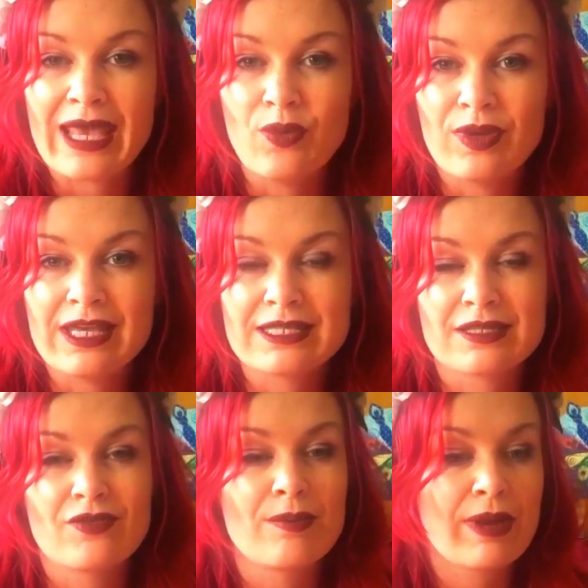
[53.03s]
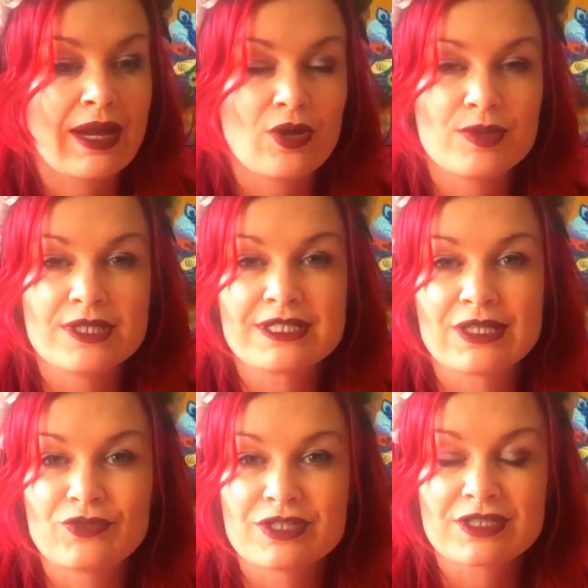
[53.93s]
eight weeks of empowerment,
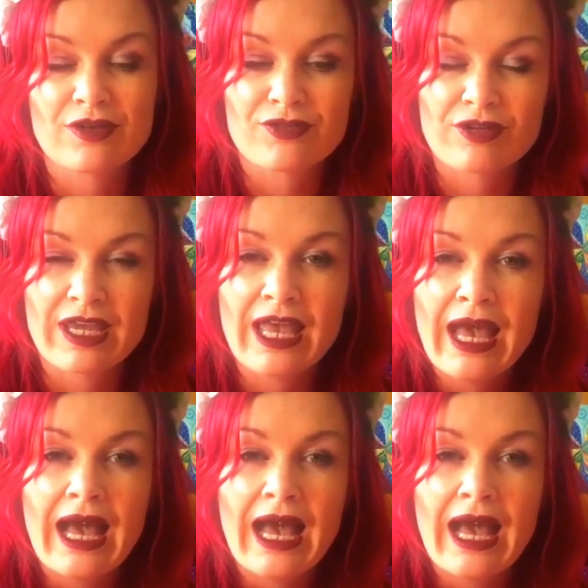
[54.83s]
self-discovery